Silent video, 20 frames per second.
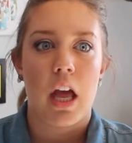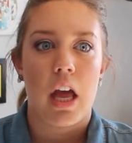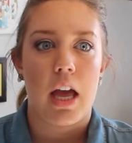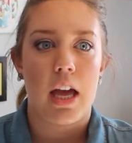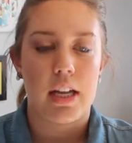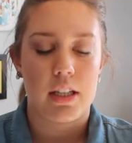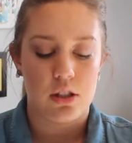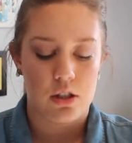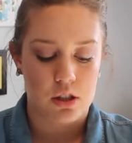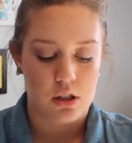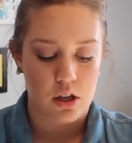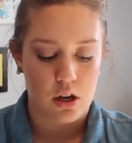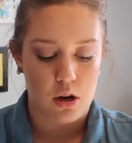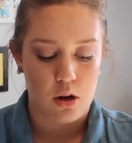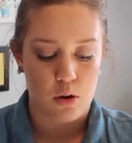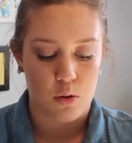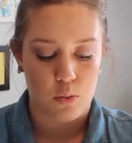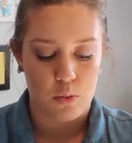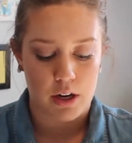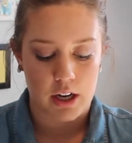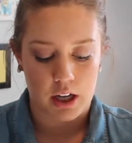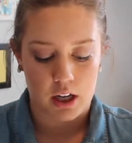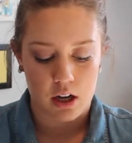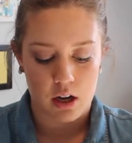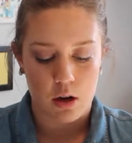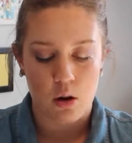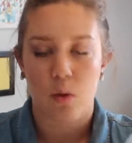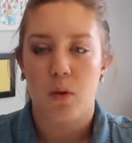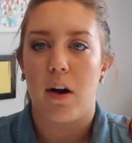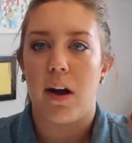and so when I
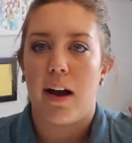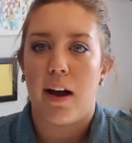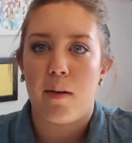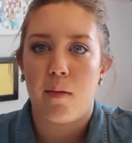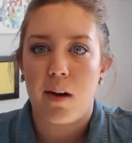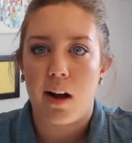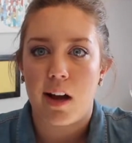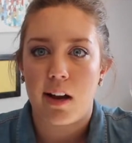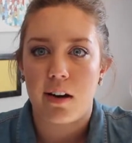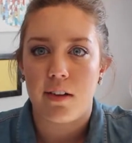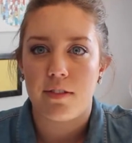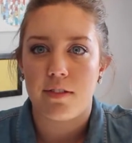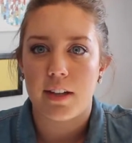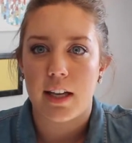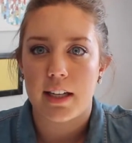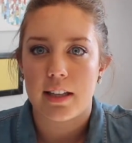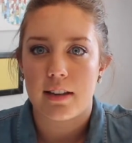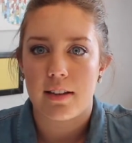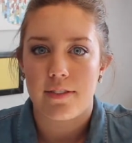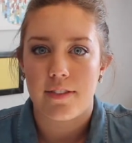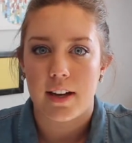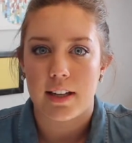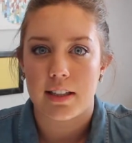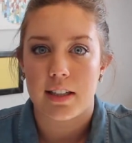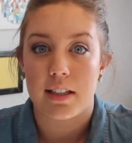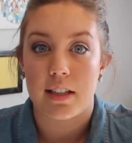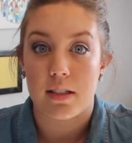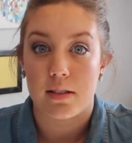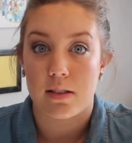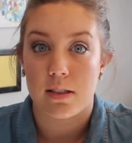go, I kind of like the fact
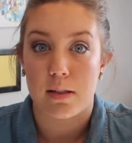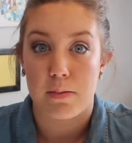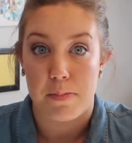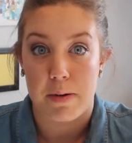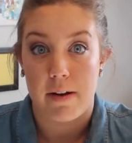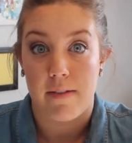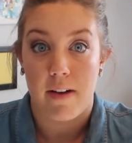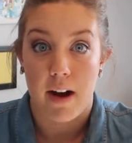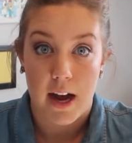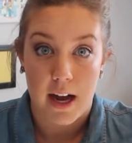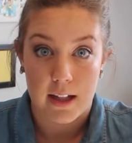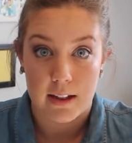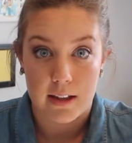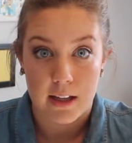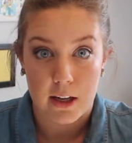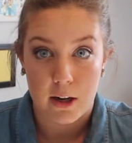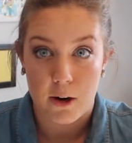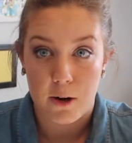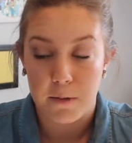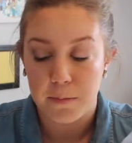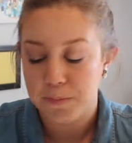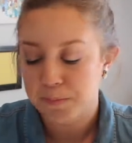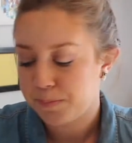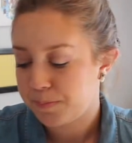that this is a bit of a highlighter.